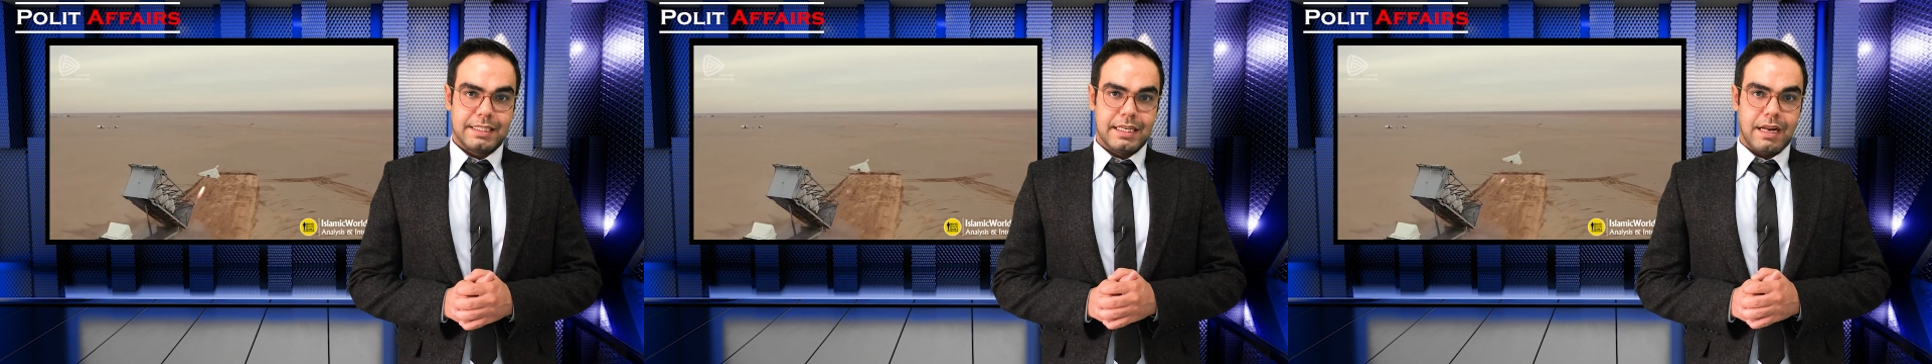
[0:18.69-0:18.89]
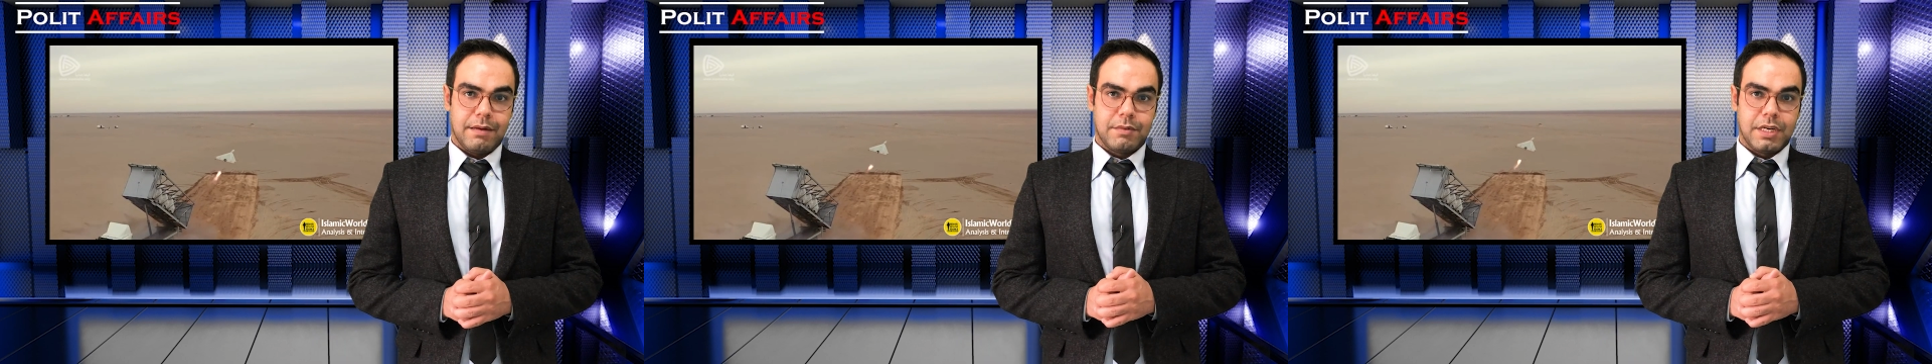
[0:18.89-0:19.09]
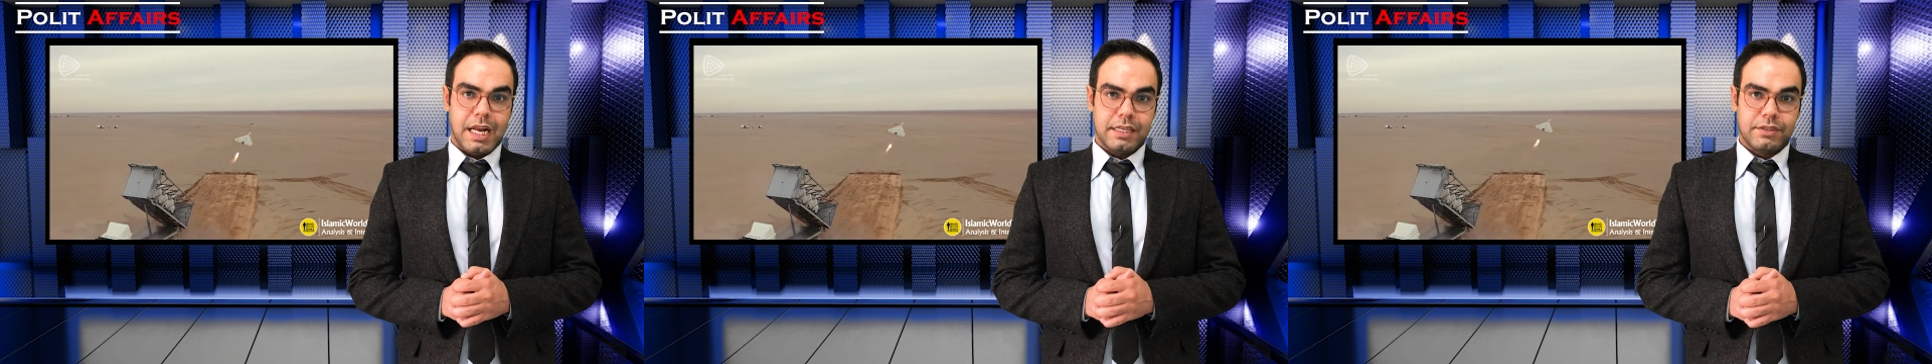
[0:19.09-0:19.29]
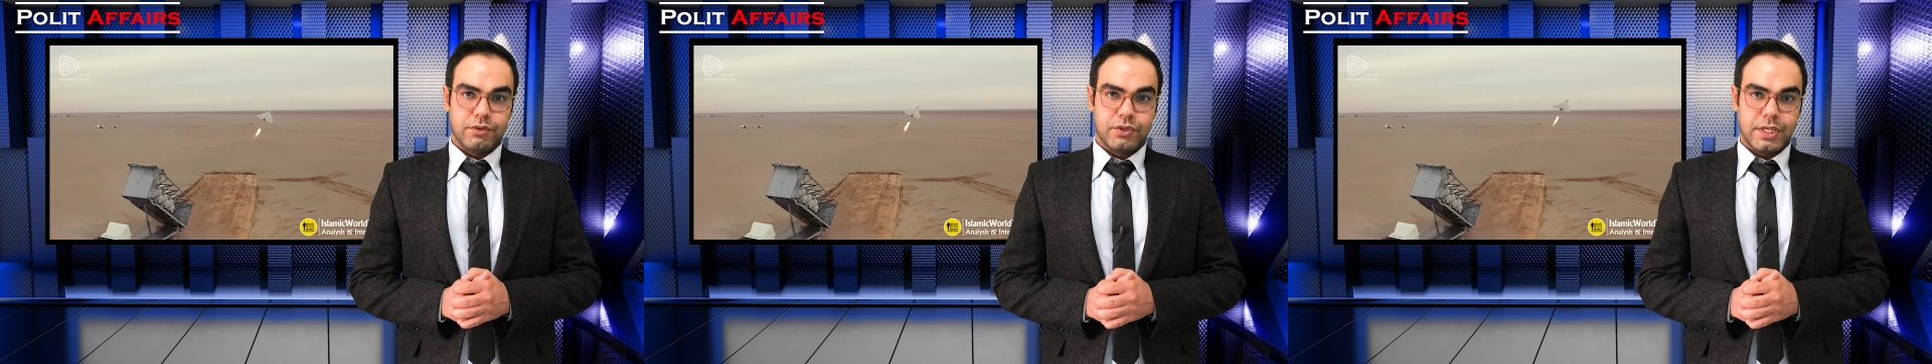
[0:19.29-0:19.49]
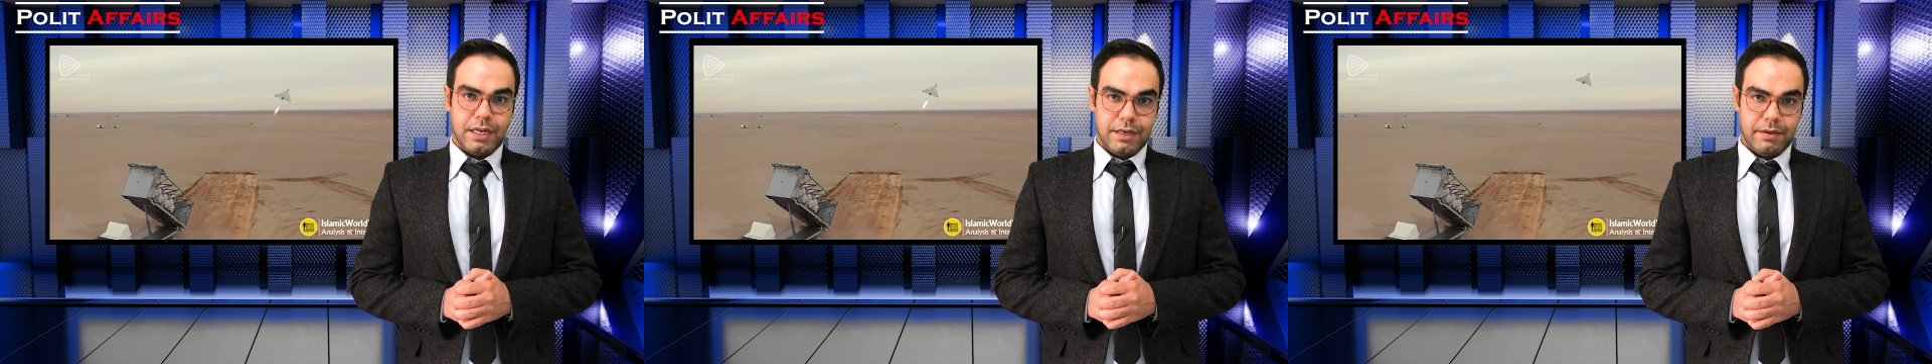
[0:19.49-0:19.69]
and I'm glad to
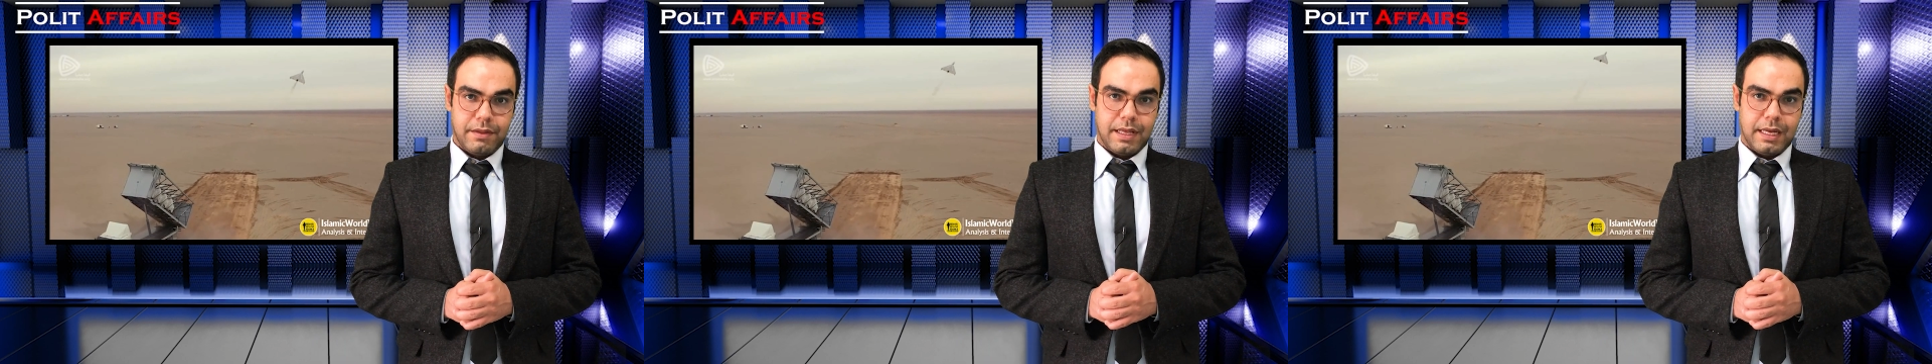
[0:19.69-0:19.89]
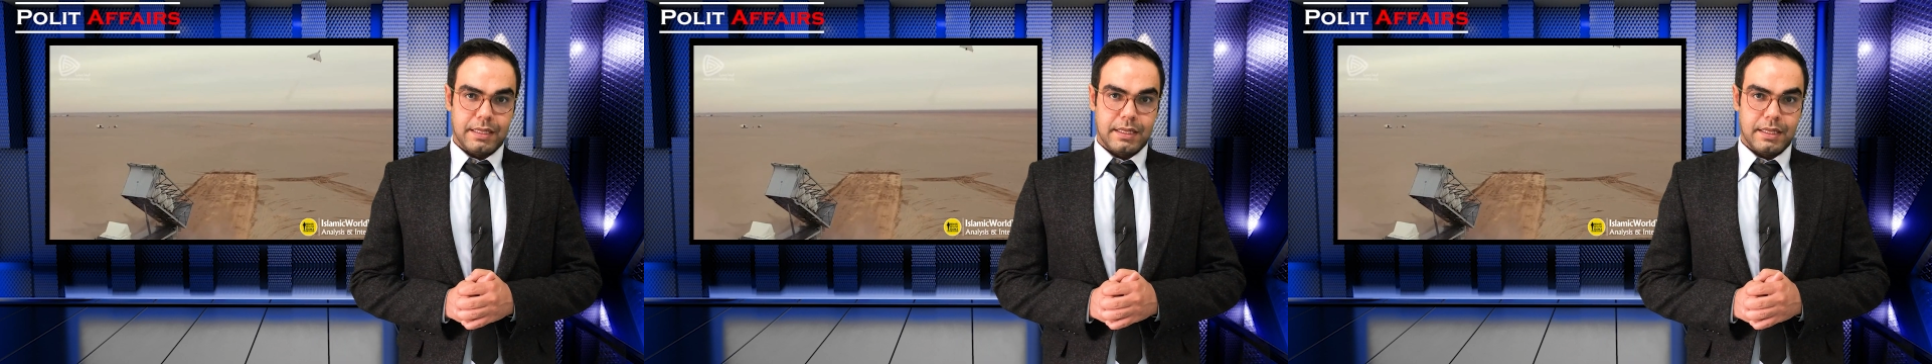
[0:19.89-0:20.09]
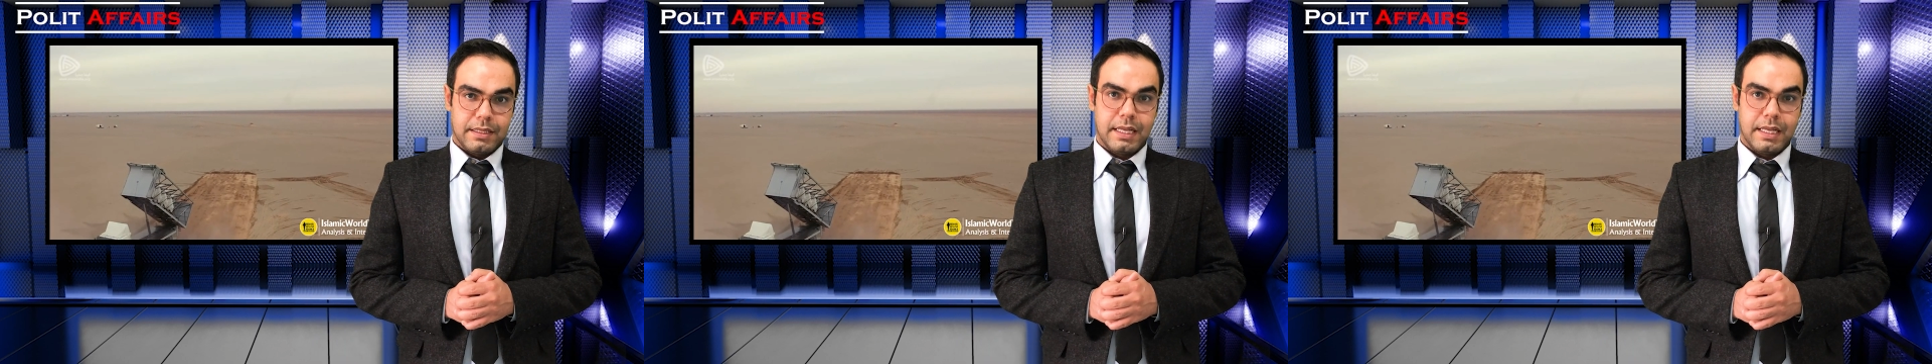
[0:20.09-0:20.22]
tell you that